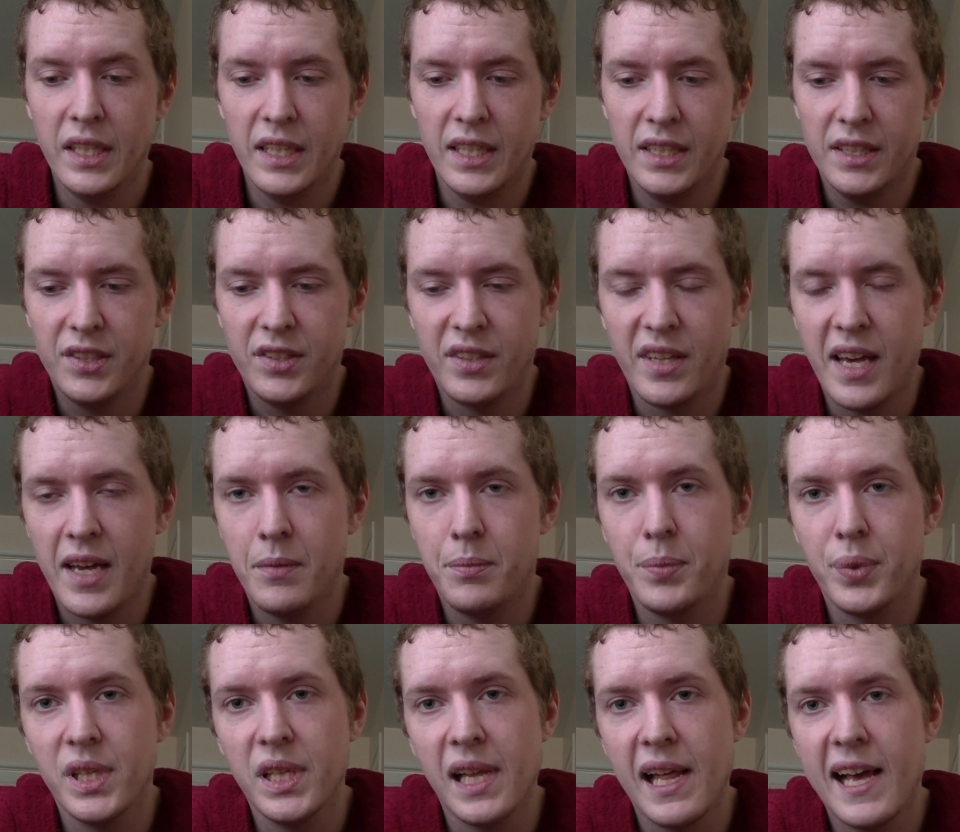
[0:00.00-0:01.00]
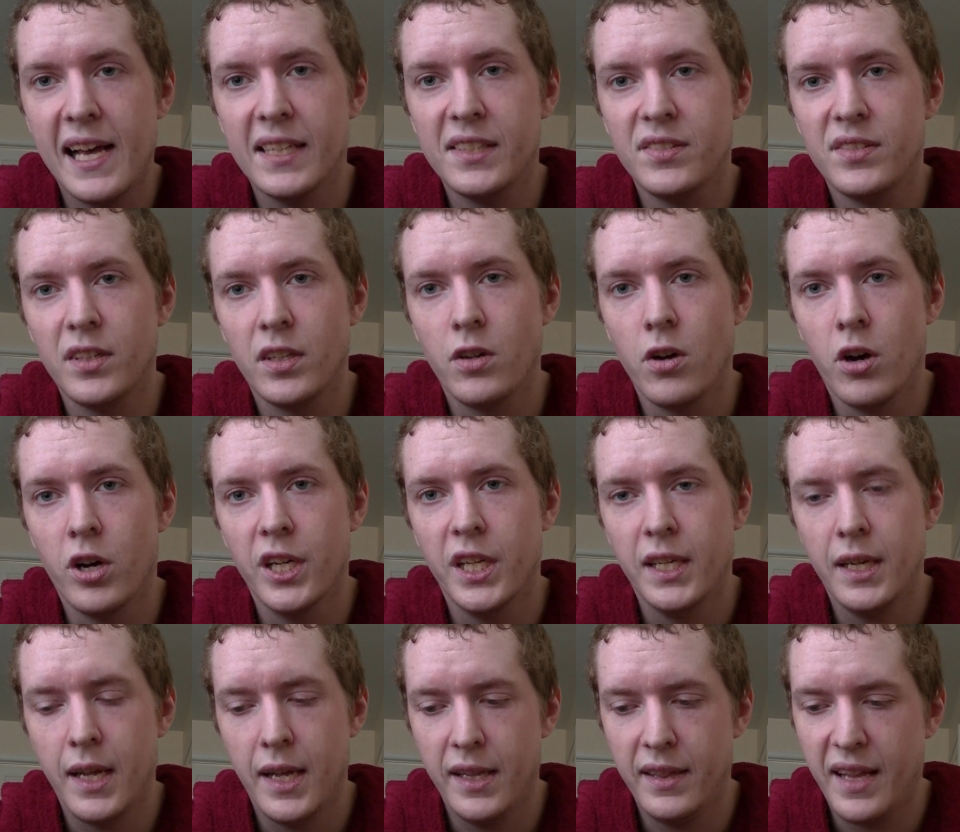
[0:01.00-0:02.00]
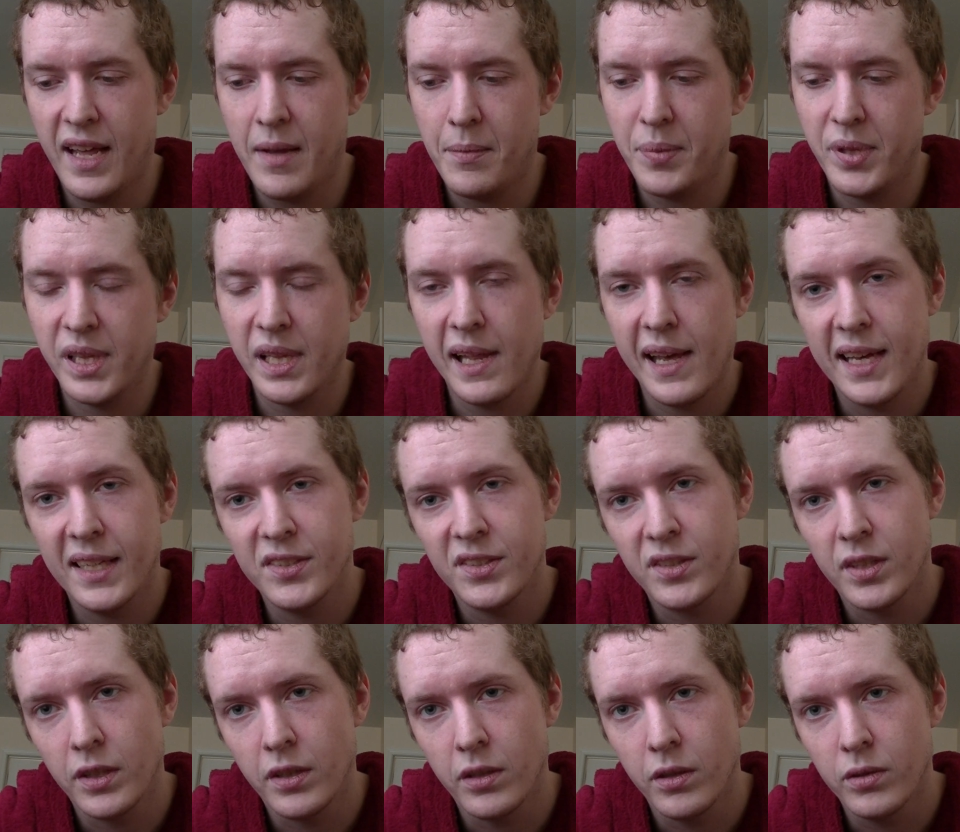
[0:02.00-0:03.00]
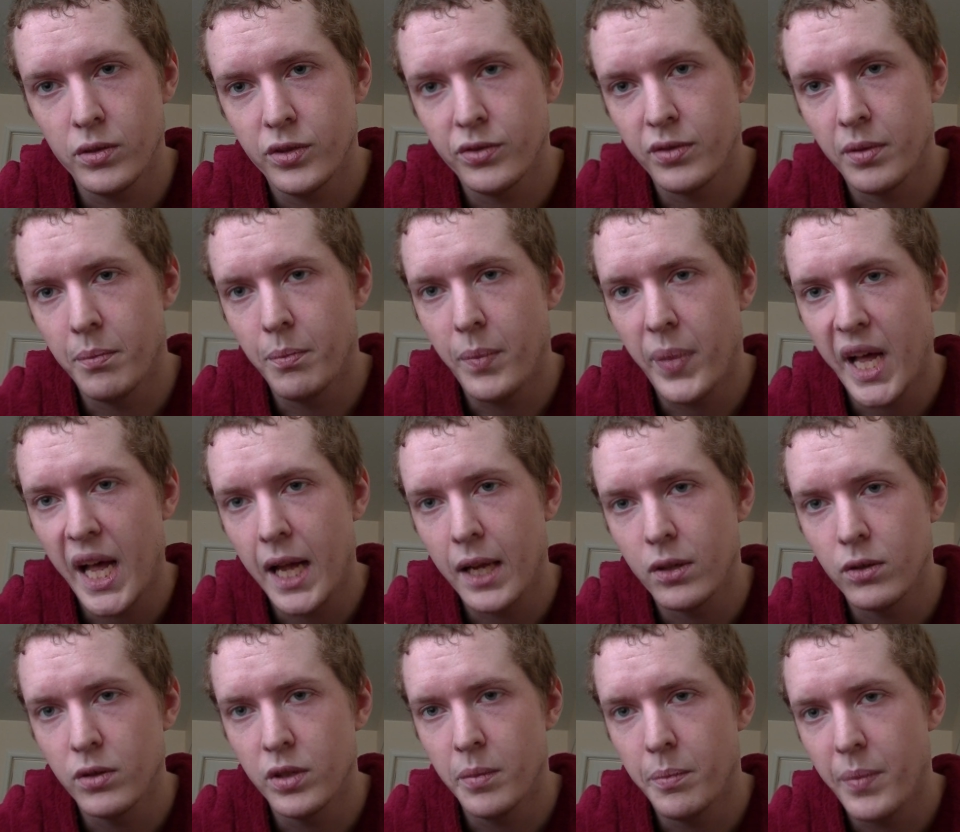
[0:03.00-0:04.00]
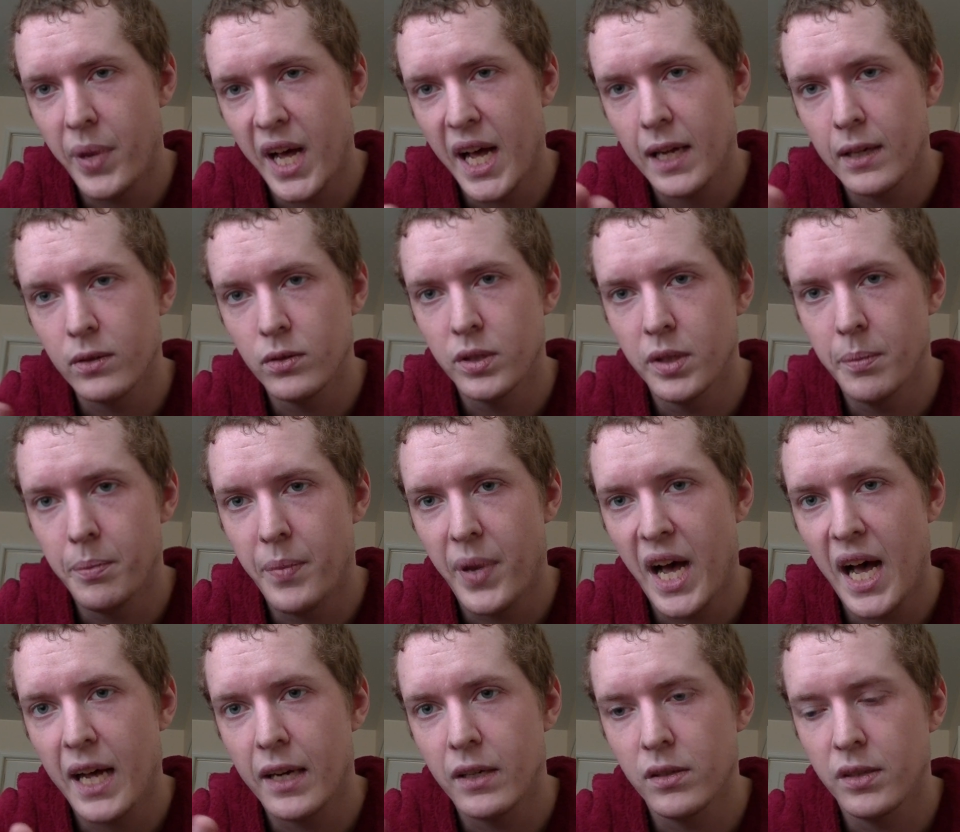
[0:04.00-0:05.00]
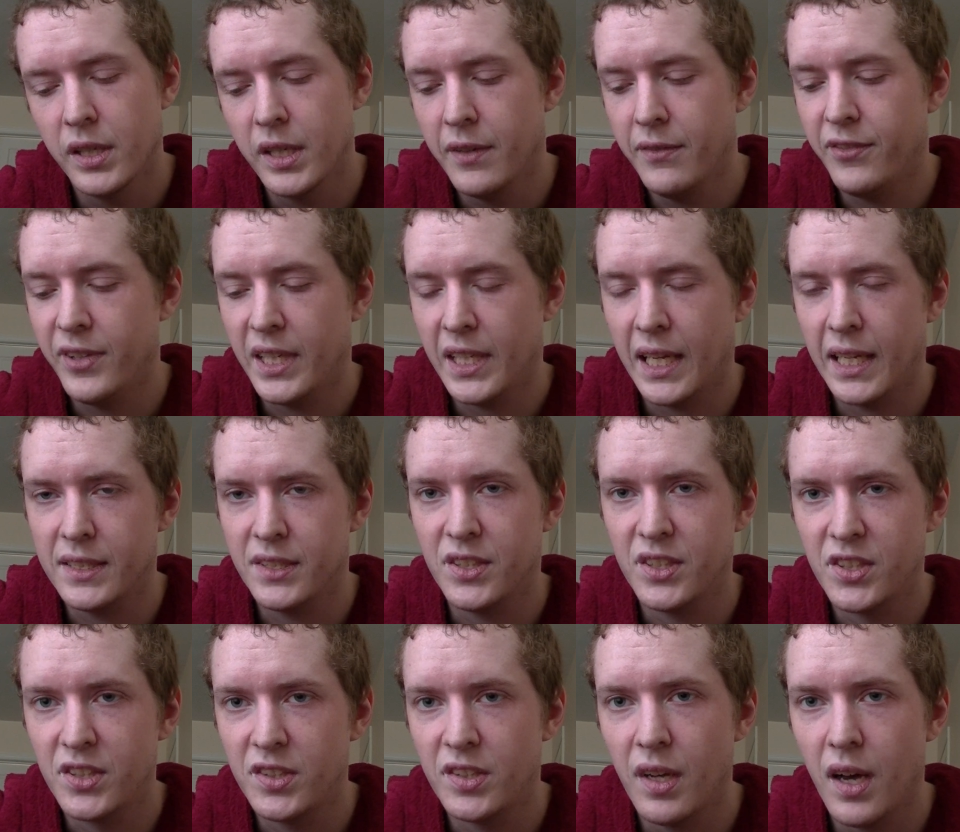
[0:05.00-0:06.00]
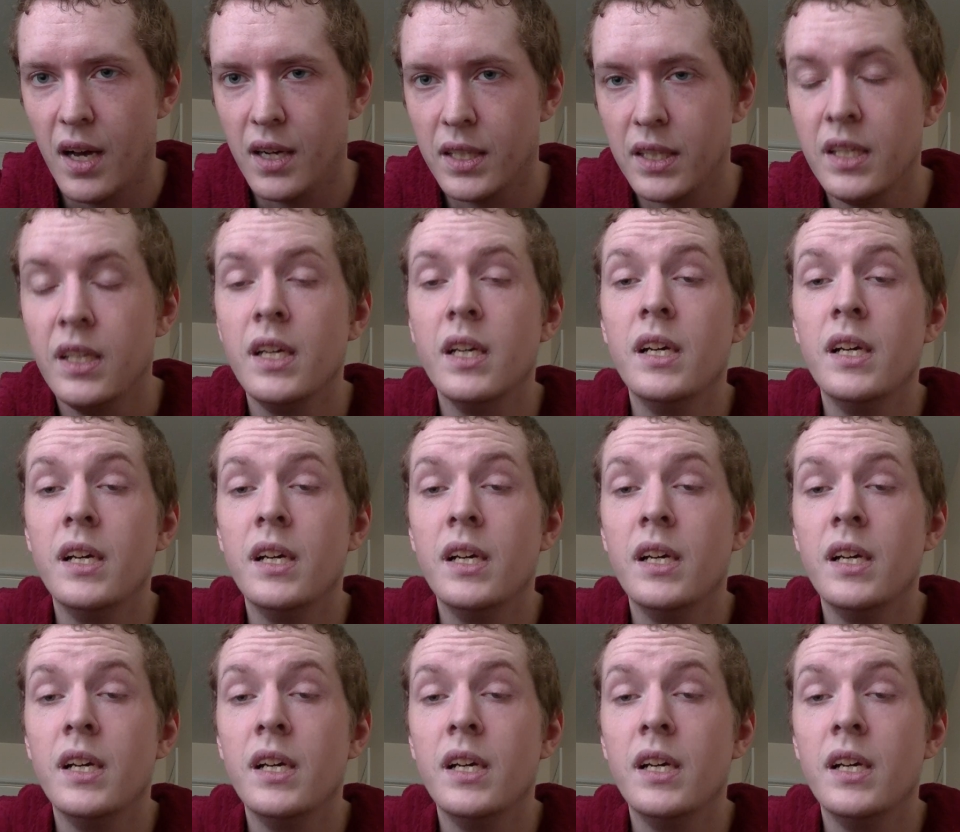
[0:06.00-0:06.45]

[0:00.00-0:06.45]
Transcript: It's that plastic on it, and that plastic goes from bottle to bottle to bottle, and if it gets stuck